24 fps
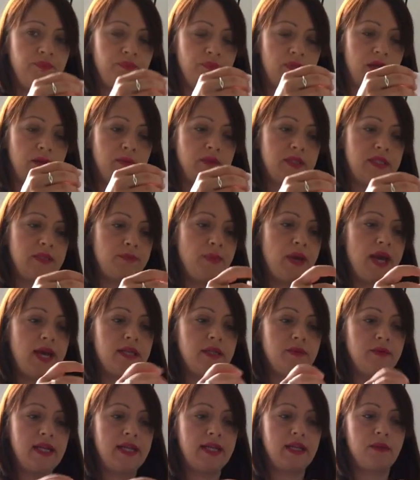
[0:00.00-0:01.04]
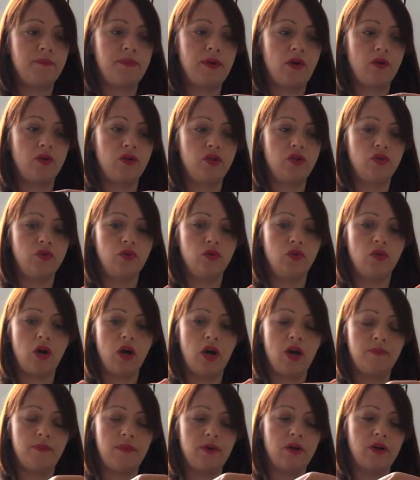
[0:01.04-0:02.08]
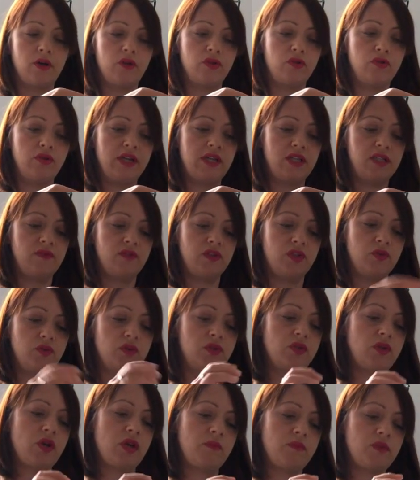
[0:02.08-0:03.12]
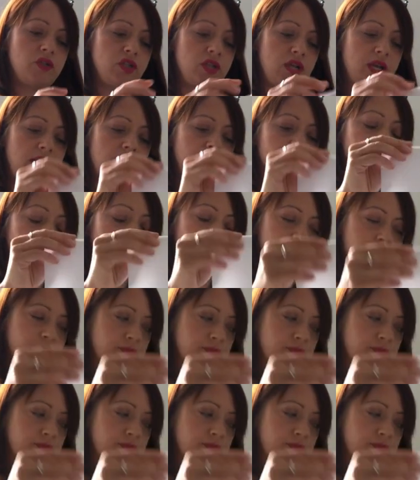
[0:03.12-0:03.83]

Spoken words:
but it will depend a little bit on your individual sewing machine.